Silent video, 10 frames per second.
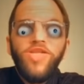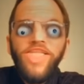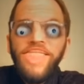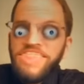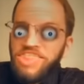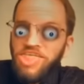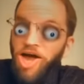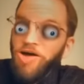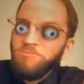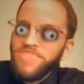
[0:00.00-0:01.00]
Let's
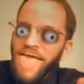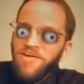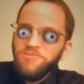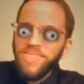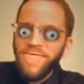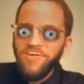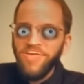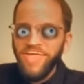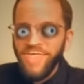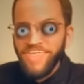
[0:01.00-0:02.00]
calm down there, huh?
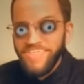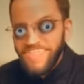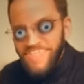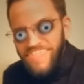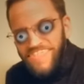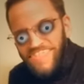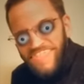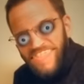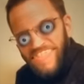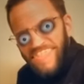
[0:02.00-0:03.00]

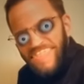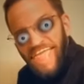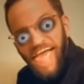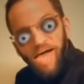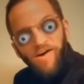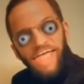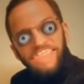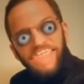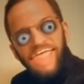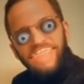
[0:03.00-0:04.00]
Now, as
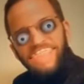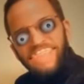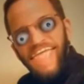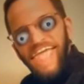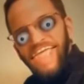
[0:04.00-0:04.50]
I said,